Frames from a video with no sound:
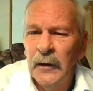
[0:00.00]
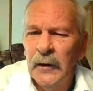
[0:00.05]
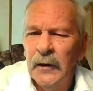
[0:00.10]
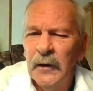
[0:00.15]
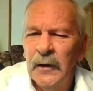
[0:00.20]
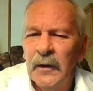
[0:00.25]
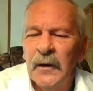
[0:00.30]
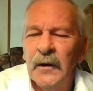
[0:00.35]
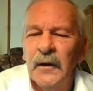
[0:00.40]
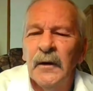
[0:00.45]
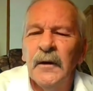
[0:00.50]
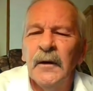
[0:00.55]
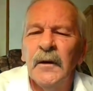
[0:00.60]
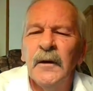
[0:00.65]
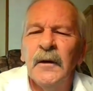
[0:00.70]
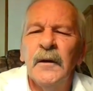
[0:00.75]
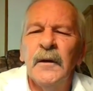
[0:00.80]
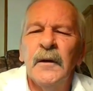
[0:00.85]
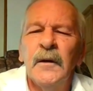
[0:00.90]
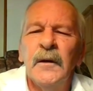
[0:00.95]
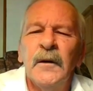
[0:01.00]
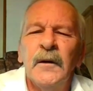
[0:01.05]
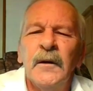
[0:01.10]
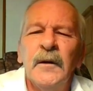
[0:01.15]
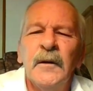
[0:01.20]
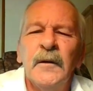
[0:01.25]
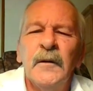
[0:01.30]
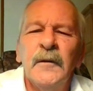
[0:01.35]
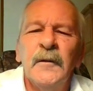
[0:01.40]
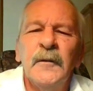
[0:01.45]

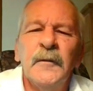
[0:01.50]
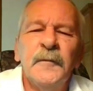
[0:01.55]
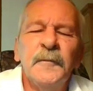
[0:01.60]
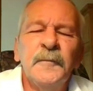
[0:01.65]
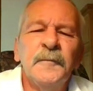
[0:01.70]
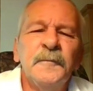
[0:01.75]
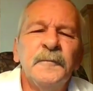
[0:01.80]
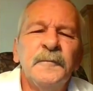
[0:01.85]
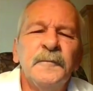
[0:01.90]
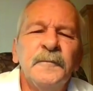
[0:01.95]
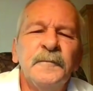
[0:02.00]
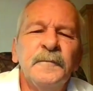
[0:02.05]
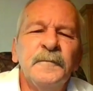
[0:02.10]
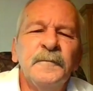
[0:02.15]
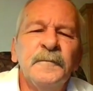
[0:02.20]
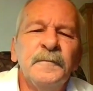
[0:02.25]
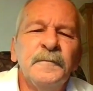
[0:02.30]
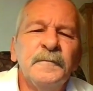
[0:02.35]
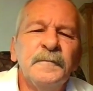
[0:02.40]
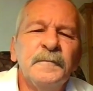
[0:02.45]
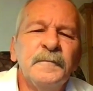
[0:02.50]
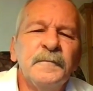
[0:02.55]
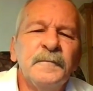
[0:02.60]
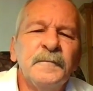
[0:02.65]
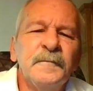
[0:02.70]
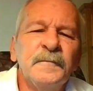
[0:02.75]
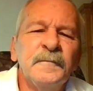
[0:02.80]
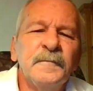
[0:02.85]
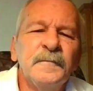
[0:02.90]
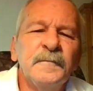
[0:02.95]

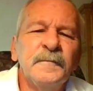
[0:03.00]
(silence)